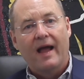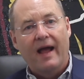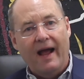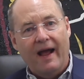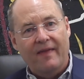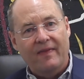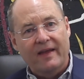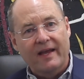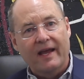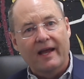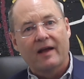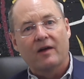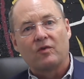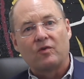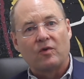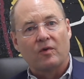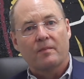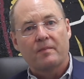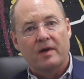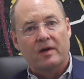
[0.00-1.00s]
and the
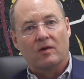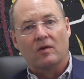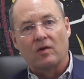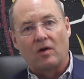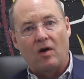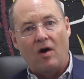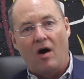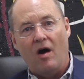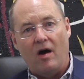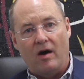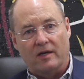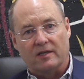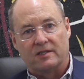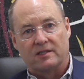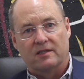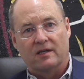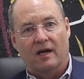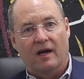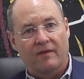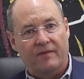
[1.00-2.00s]
incremental cost
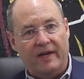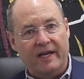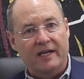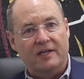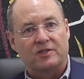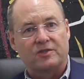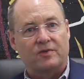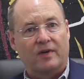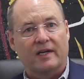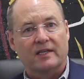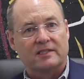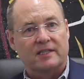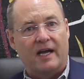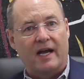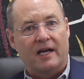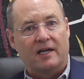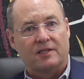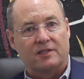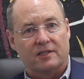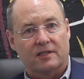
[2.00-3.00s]
of each
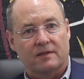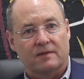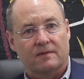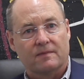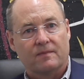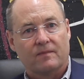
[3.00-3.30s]
transaction